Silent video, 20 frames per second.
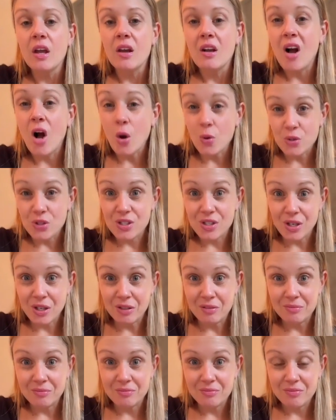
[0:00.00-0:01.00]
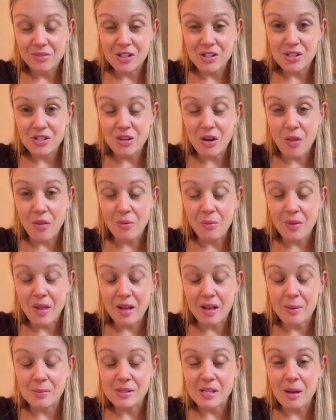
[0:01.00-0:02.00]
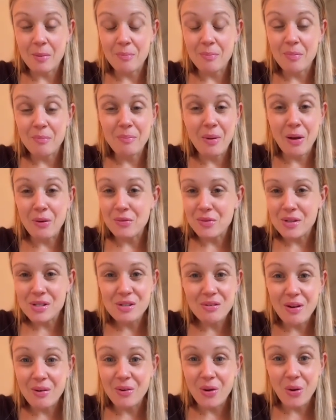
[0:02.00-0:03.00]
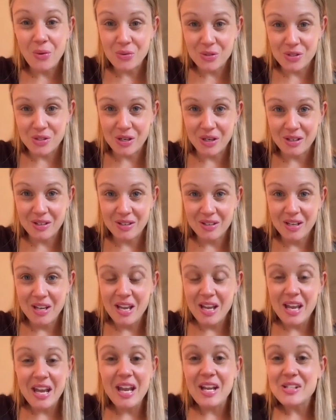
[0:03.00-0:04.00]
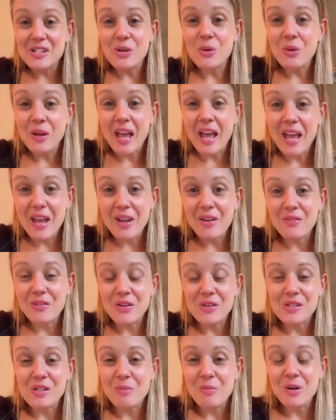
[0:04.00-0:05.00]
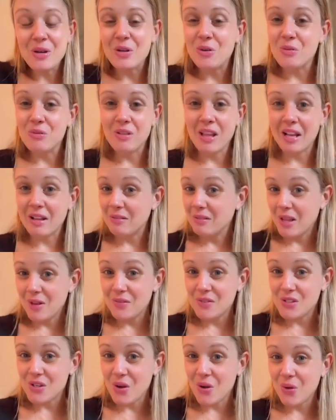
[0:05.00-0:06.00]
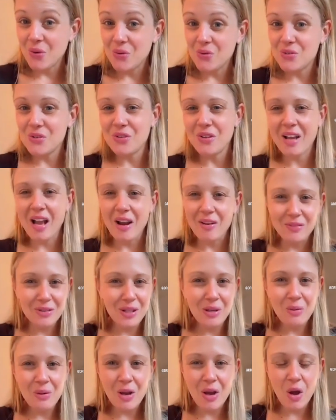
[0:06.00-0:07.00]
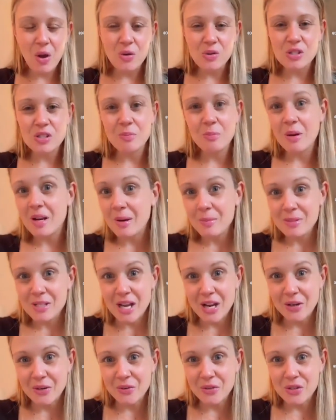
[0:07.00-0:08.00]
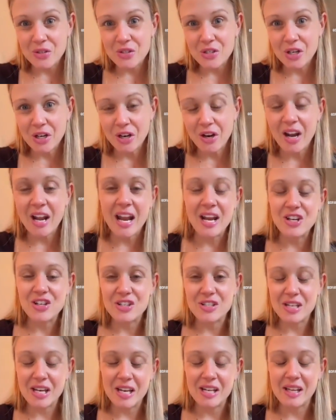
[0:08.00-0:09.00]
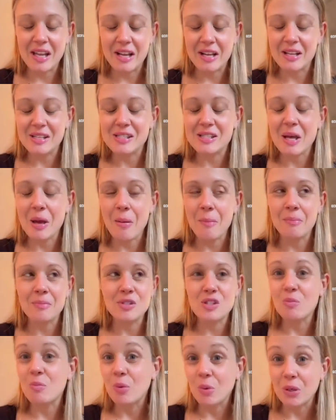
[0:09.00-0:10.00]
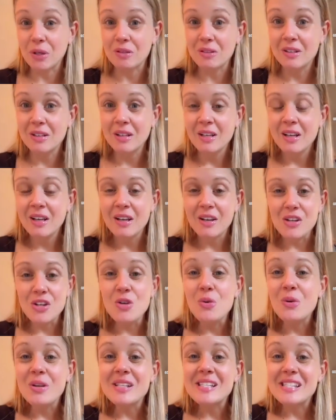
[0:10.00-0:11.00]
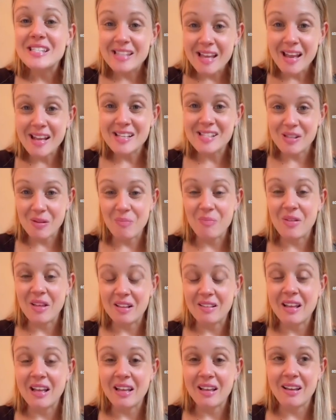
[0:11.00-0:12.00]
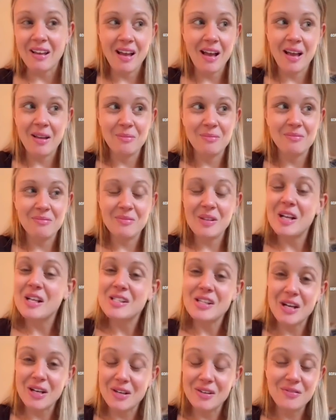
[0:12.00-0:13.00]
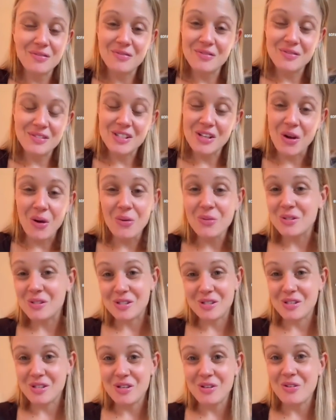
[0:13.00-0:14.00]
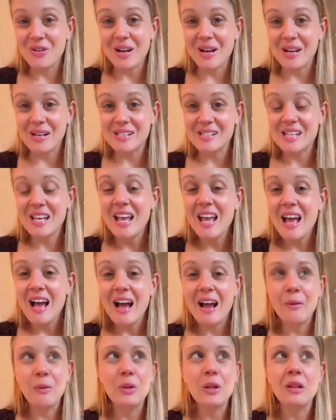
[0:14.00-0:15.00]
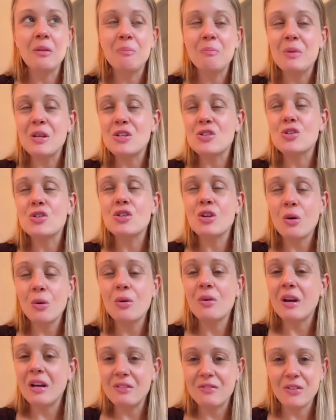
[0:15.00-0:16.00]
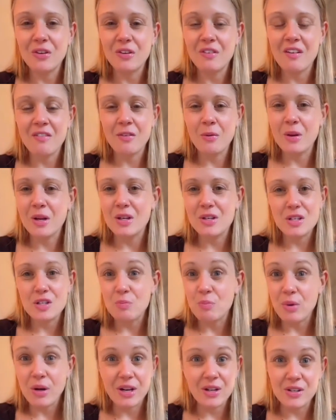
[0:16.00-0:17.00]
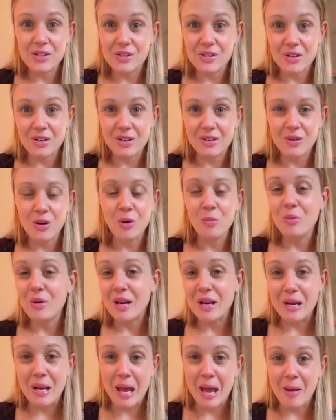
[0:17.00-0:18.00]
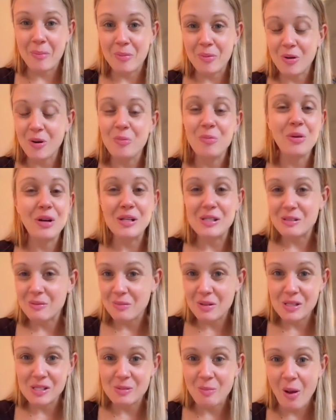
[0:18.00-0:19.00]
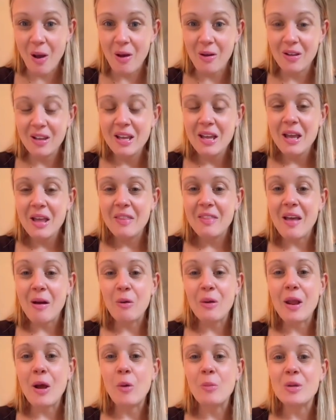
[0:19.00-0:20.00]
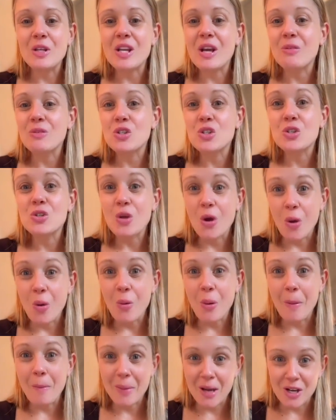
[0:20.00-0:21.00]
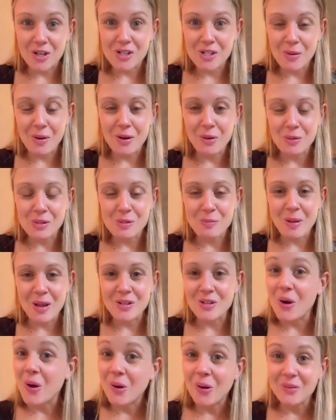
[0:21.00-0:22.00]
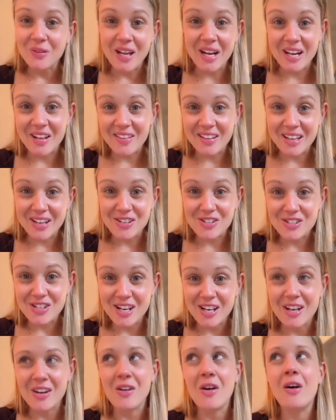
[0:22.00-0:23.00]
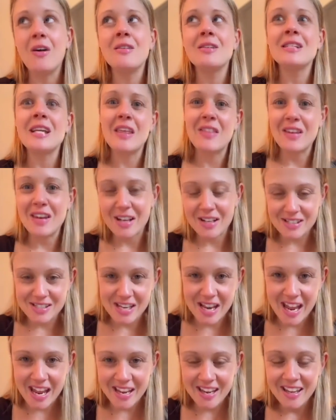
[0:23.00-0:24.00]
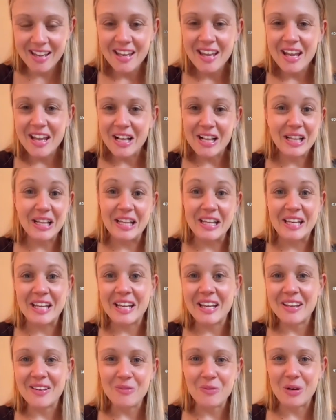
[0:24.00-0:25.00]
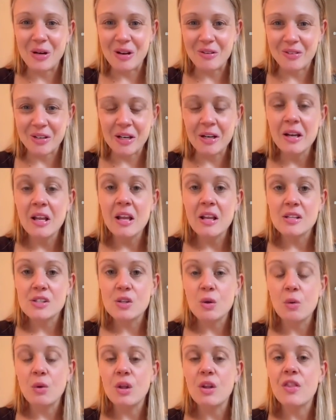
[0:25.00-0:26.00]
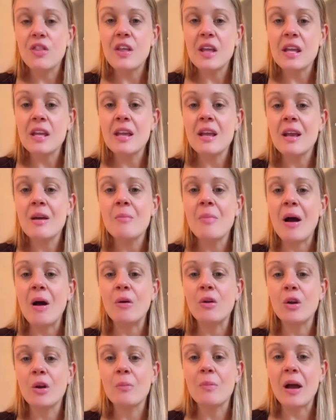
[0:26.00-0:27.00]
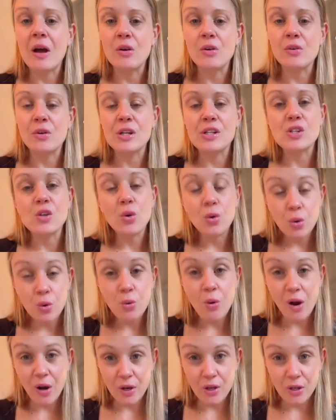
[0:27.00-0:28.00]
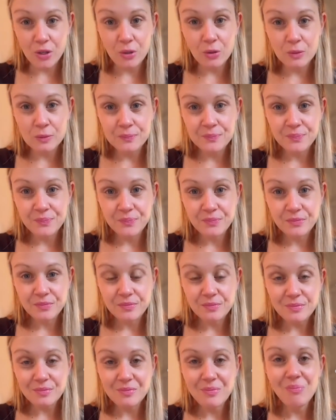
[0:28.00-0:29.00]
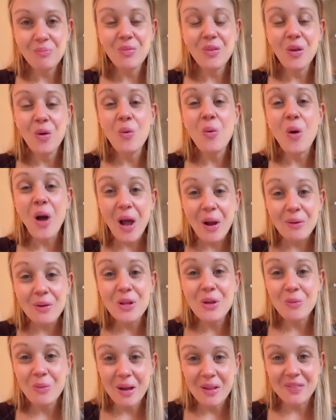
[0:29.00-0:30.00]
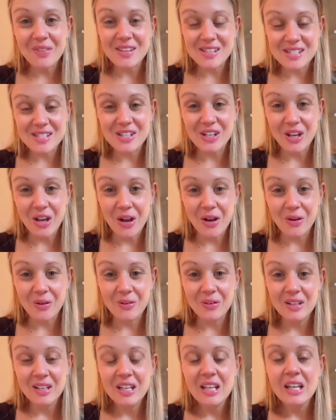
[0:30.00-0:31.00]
Hosting. This is another one that comes up. Boundaries around hosting. It's okay if you're someone who like loves to host and you're like, I really want to host, but I'm tired this year and I just need like some support. You can say something like, I'm excited to host you guys. I would be so grateful if everyone could just bring a dessert or bring an app or bring something small. That would help me out so much so I don't spend all night in the kitchen and all day the next day cleaning and whatever. So thinking about your boundaries, who are you? How do you want this to go?